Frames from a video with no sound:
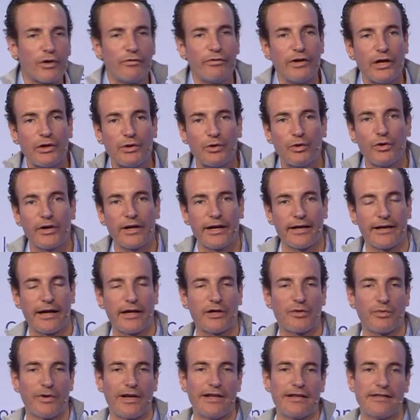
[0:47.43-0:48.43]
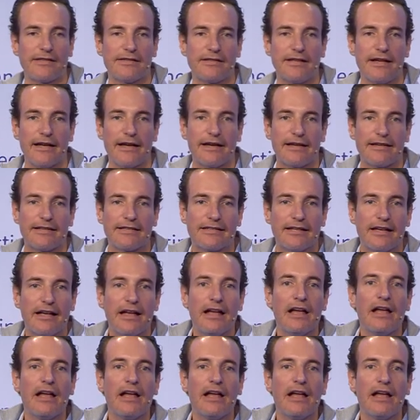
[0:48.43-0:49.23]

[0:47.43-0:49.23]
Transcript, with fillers: we are doing at N26,